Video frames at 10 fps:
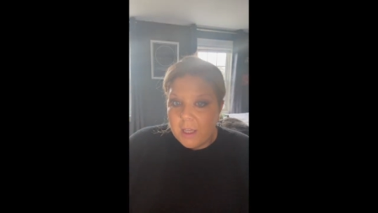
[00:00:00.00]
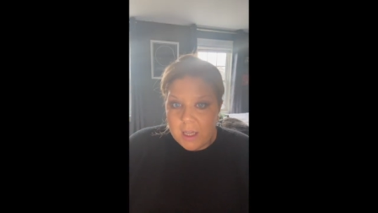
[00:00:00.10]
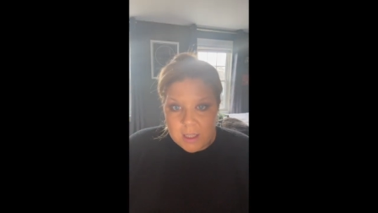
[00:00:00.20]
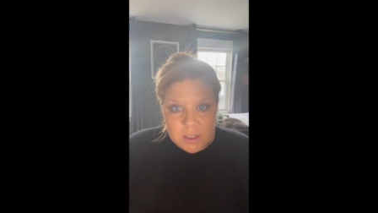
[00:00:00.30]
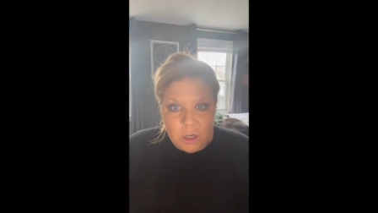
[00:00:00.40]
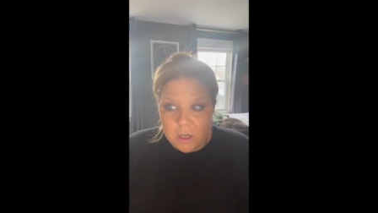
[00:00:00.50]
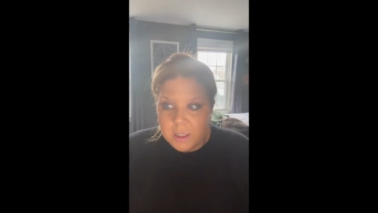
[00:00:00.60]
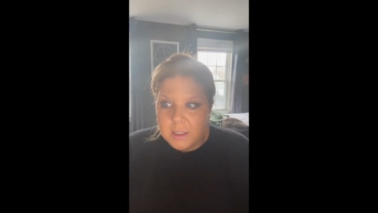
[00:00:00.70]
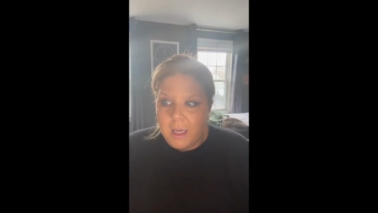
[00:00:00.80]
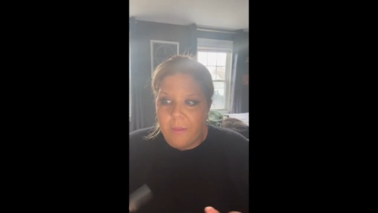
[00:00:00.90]
that he
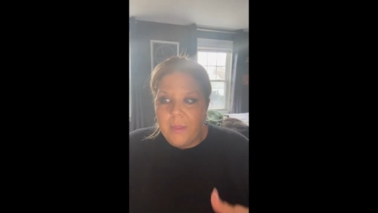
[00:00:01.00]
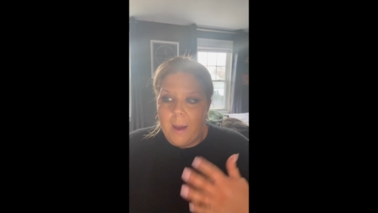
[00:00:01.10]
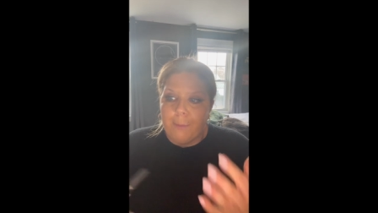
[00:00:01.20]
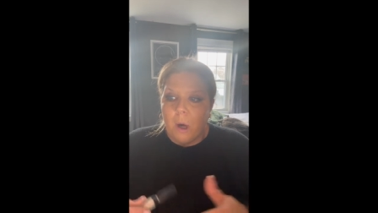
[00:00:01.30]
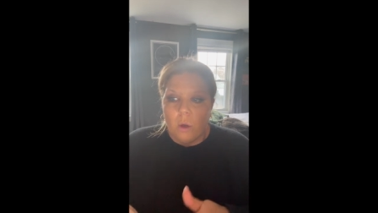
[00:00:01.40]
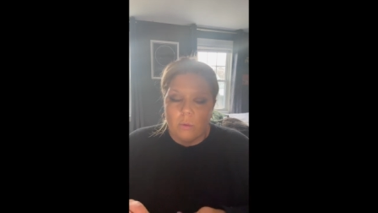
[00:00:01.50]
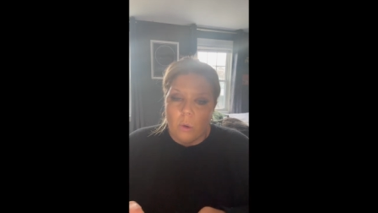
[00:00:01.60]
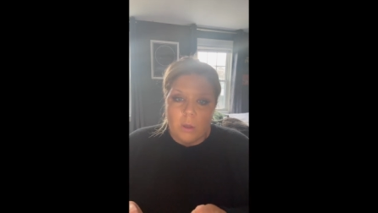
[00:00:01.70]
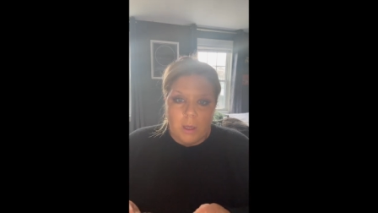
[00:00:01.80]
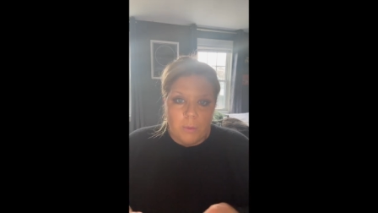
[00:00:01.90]
started to get that ball
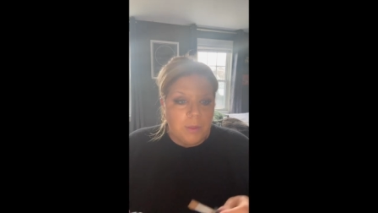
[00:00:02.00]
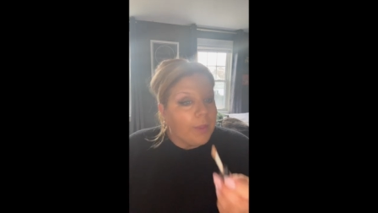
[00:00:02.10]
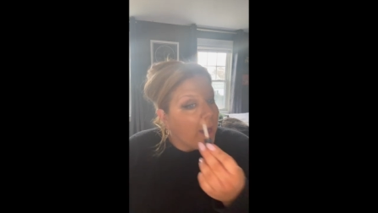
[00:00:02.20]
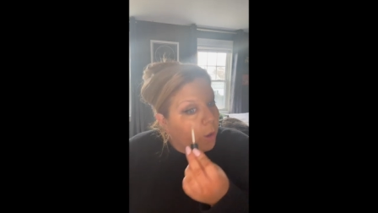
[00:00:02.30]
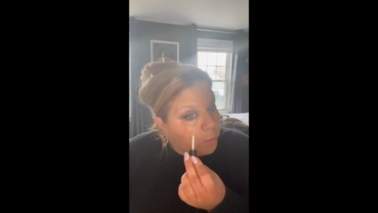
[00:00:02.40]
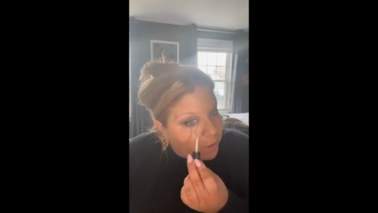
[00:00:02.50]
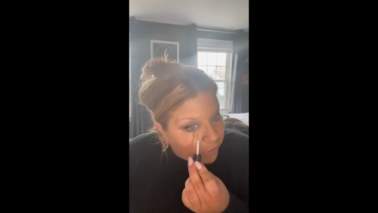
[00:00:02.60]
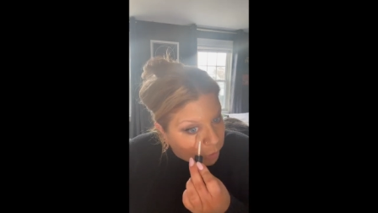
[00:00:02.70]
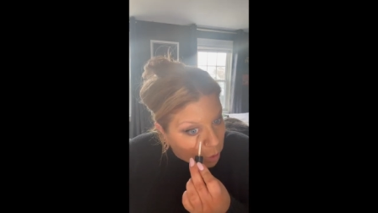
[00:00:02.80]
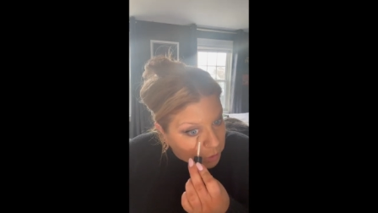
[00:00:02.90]
rolling with the help of
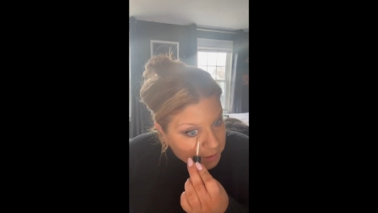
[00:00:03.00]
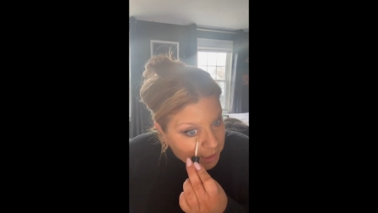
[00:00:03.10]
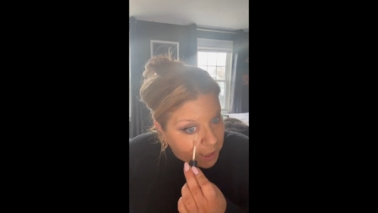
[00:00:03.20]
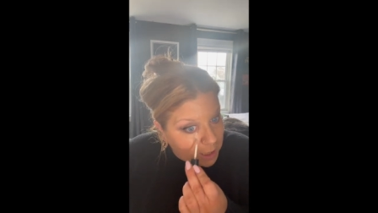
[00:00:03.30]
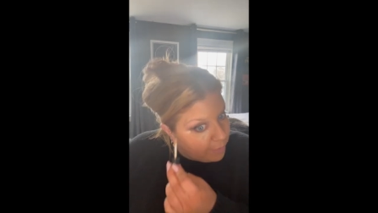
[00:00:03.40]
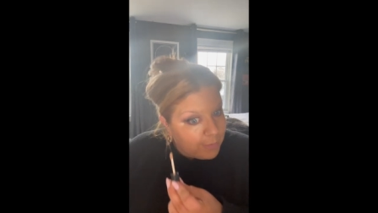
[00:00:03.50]
Wolsey.